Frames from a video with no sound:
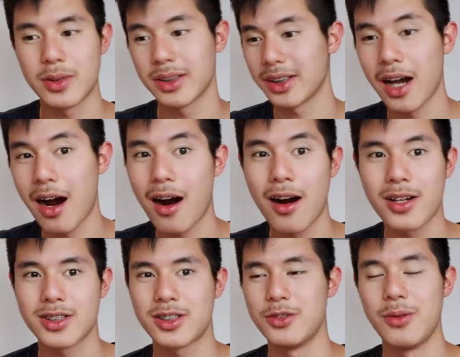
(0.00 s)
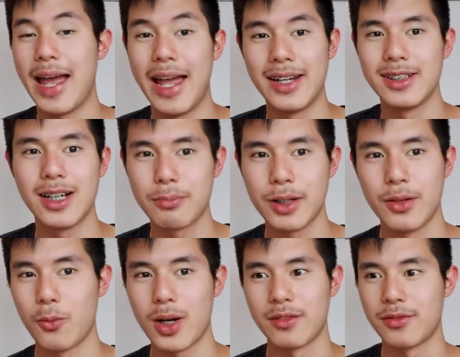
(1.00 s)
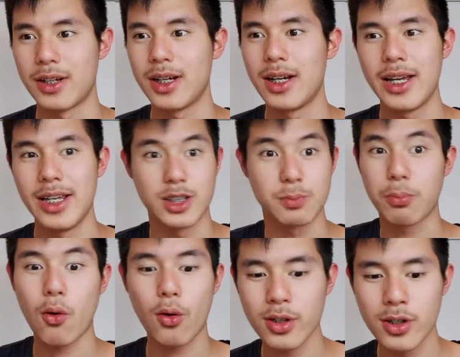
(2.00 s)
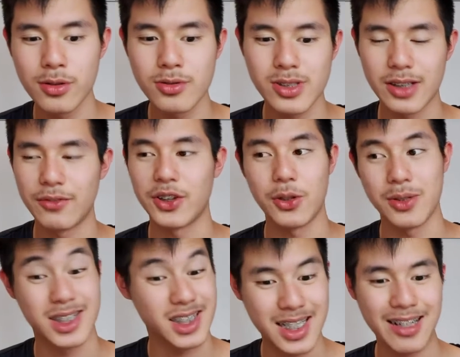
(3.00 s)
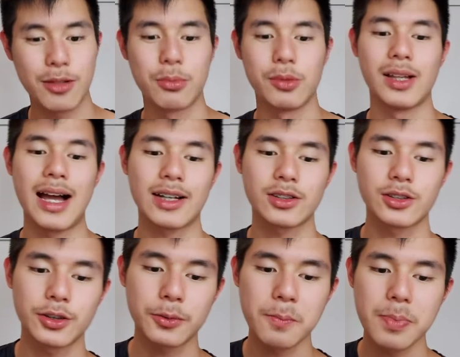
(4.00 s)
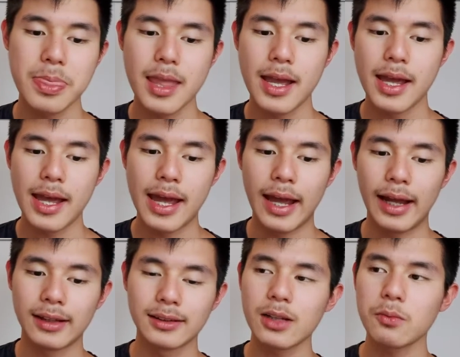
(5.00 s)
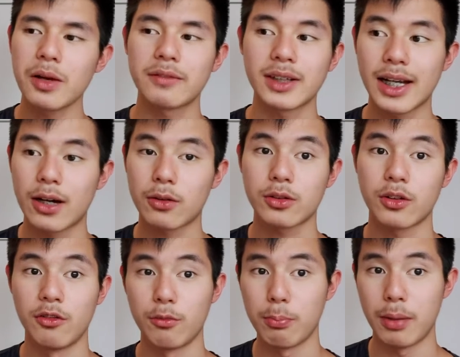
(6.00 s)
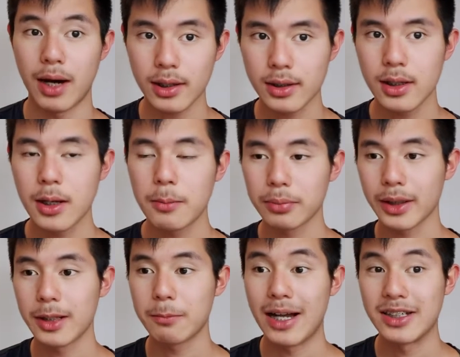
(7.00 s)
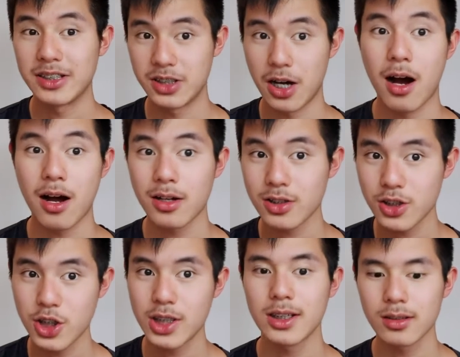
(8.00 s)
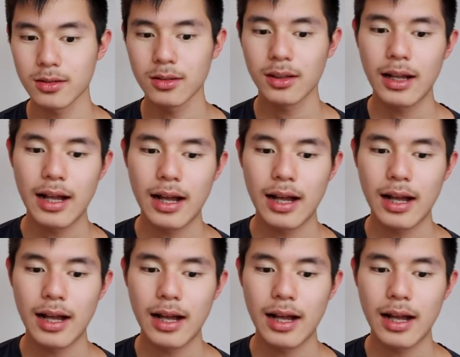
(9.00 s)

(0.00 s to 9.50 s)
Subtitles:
really hard to end up in one of his pornos, even though he's a terrible actor. And then we have the character of Buck, played by Don Cheadle.